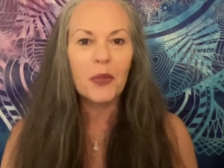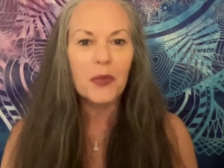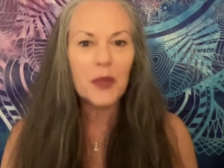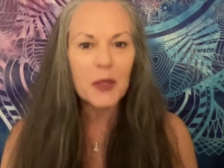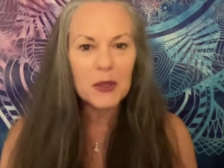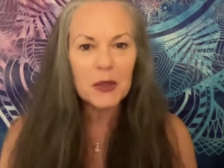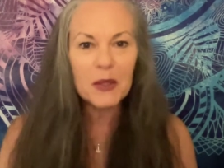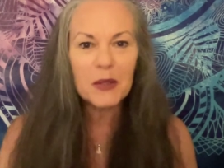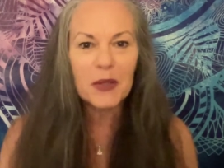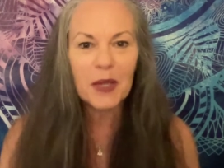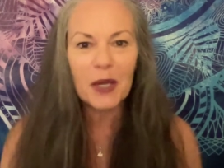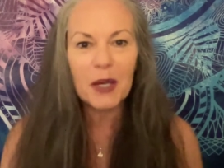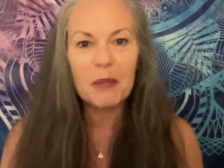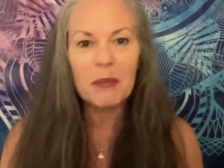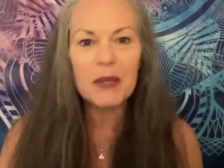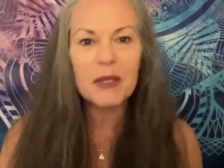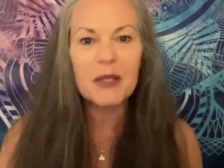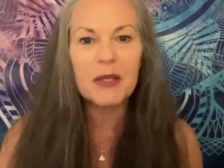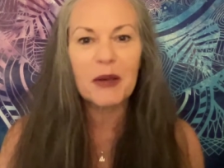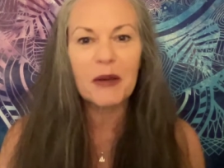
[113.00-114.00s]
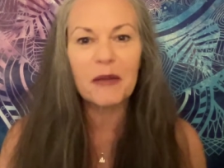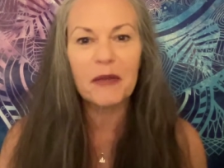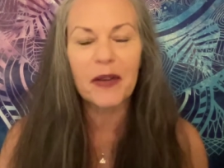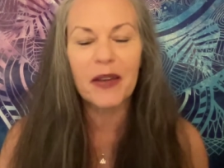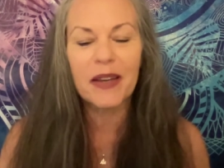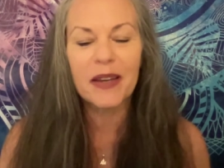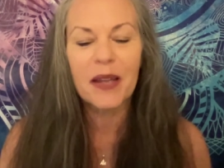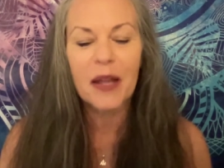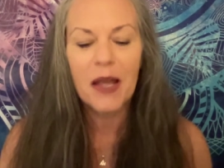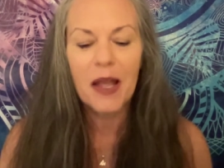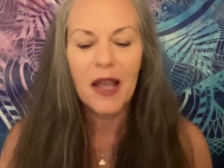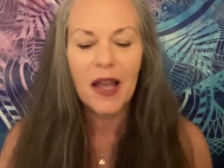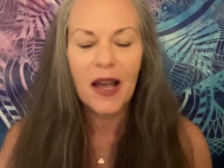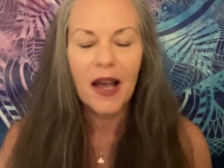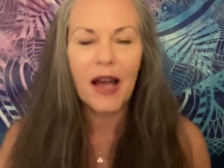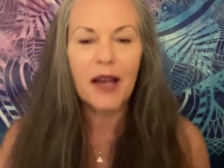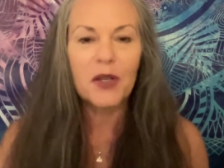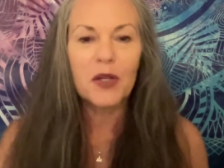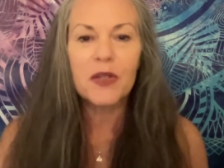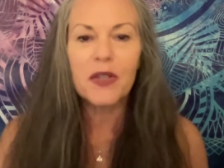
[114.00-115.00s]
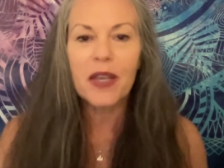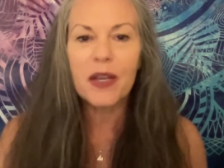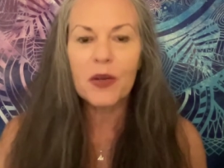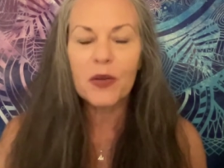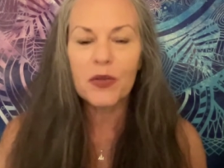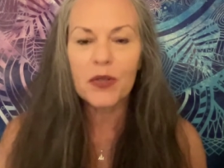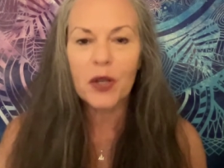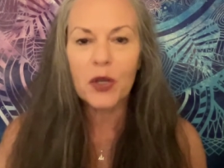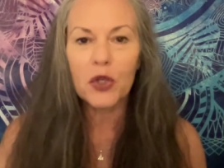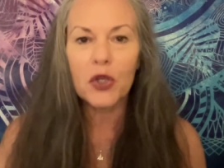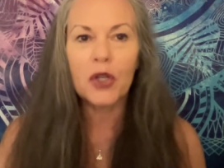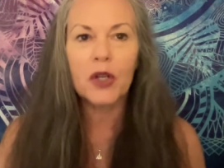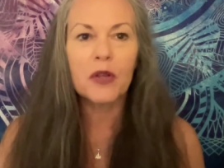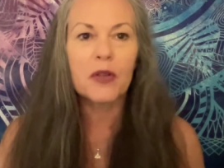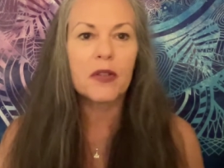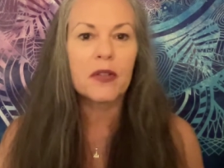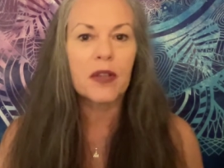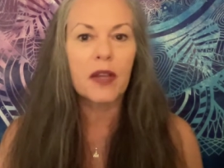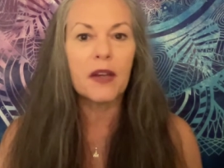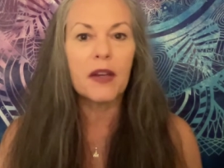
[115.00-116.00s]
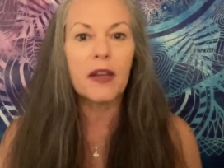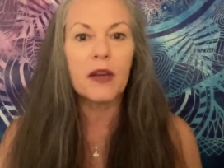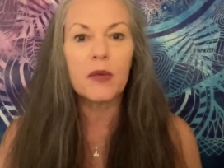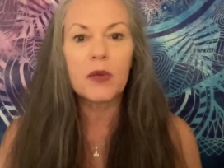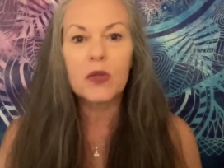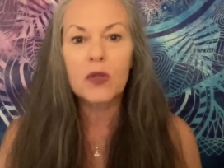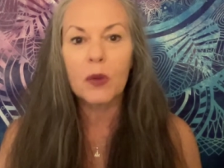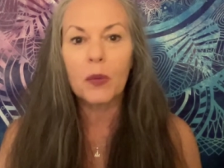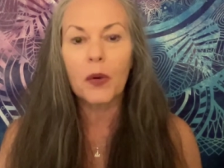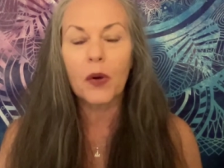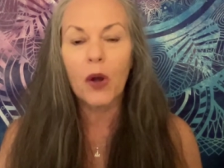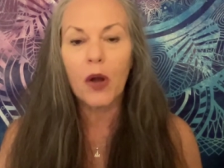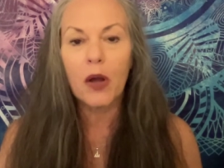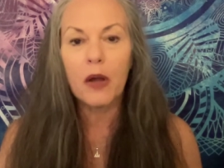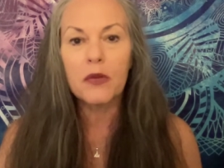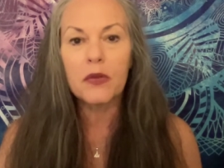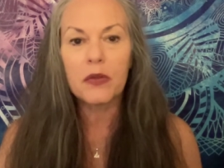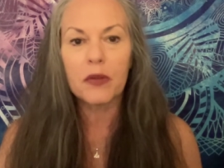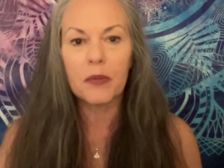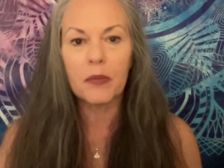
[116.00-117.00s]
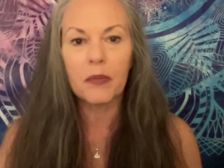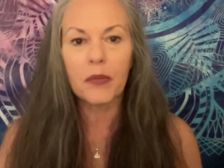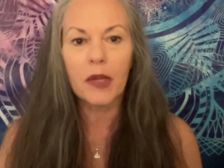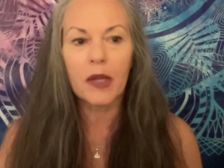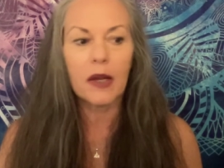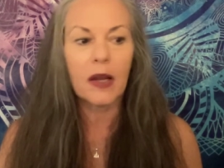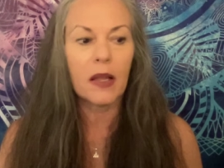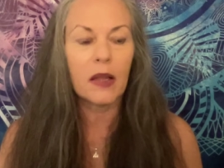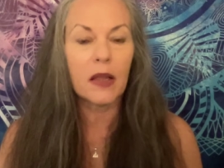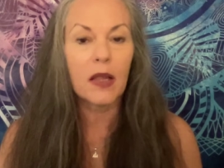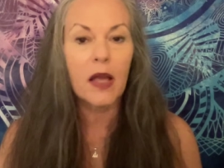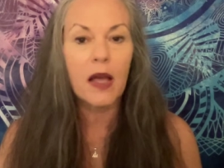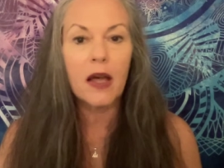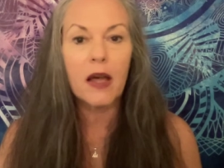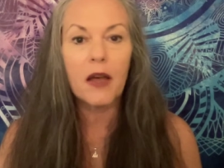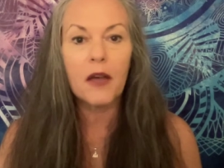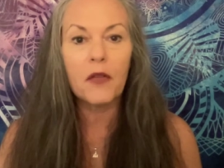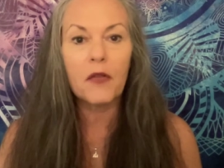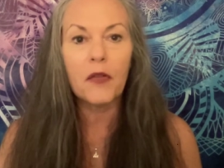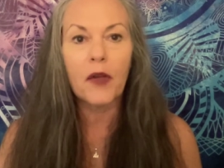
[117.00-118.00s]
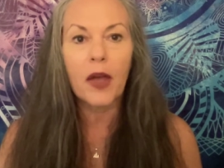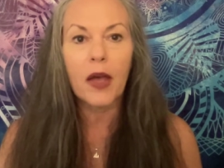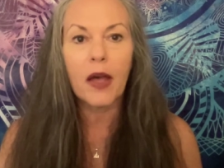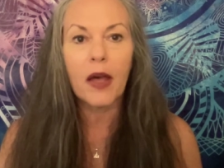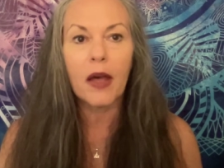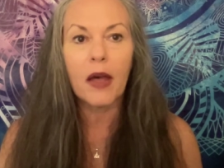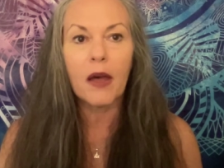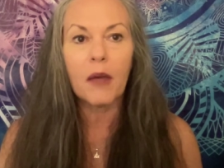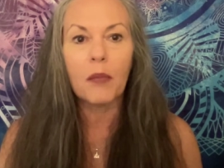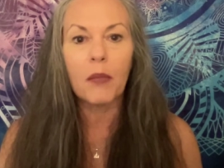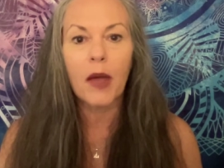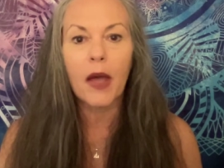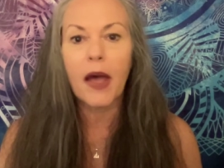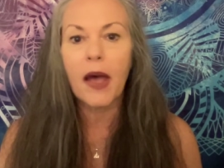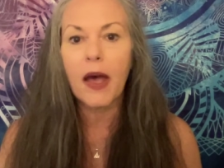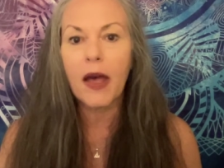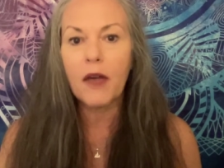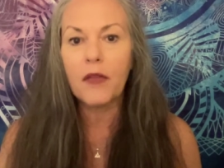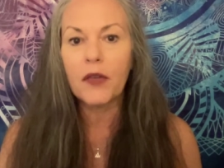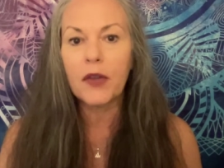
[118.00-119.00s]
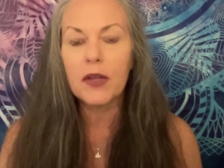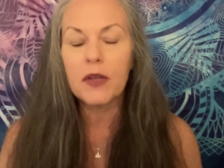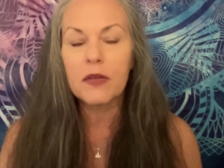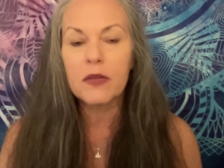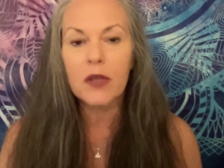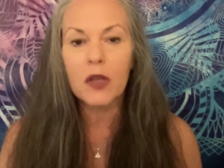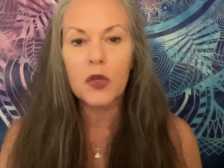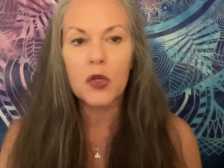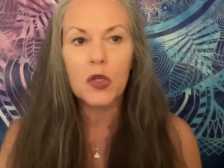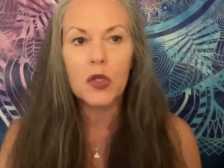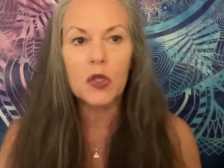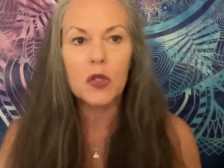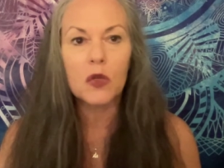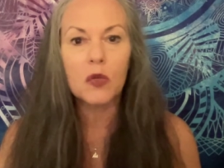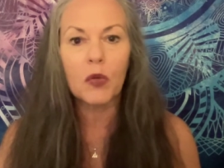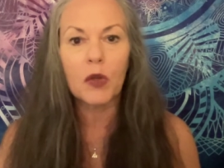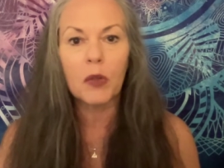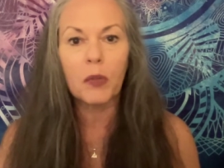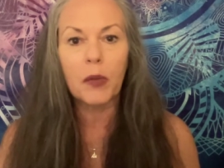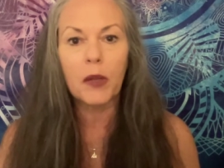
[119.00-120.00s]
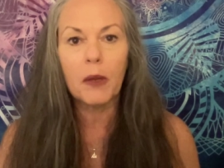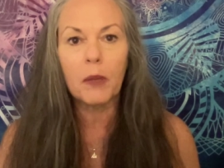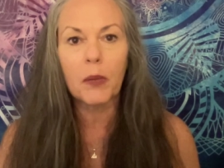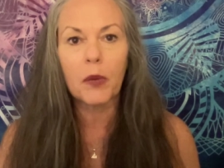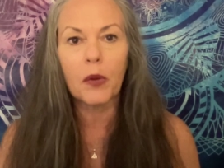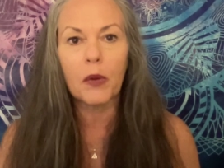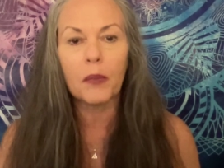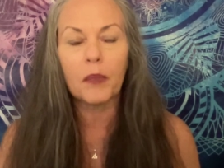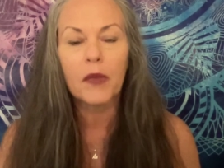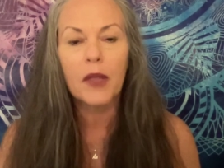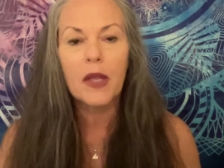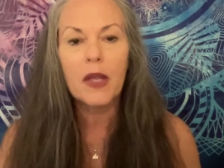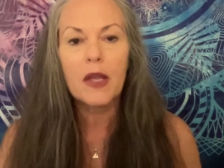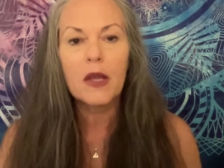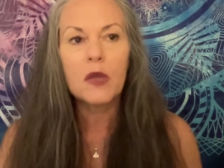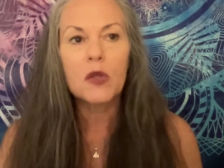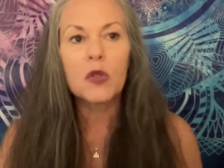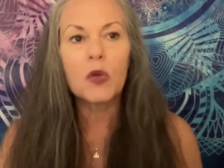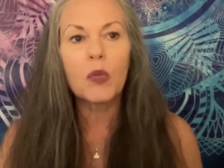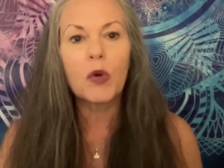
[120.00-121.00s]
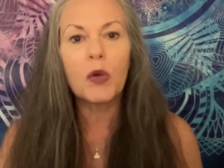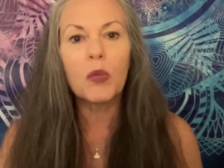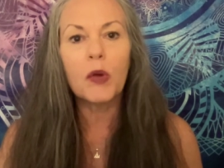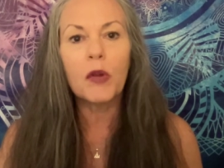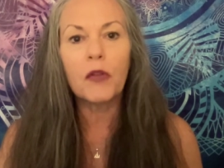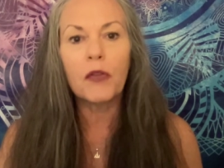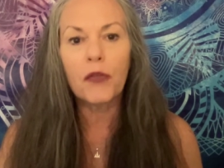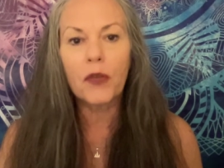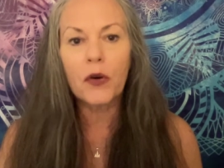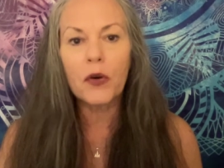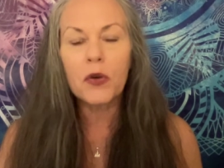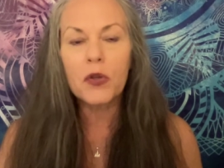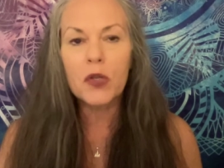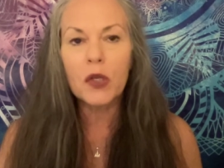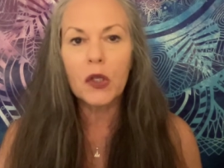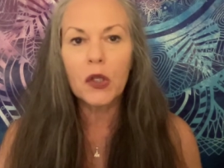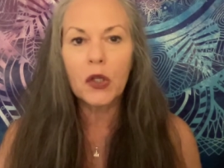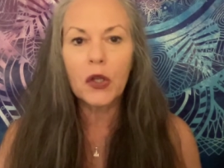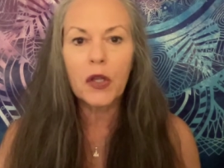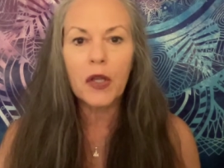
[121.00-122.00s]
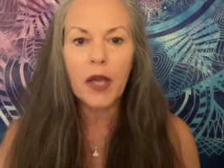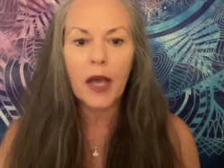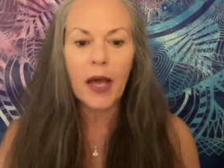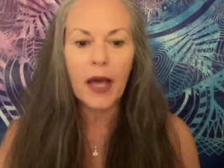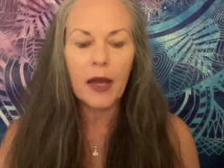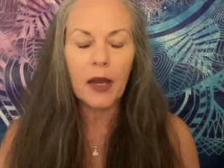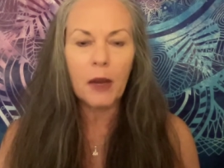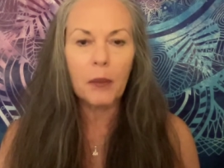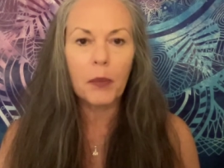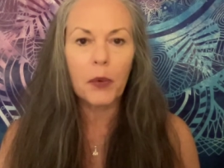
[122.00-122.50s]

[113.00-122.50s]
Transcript: this is going to be so fun. I just had a session on Sunday. It was super awesome. And I love um, having sessions with people. So, when we first look at a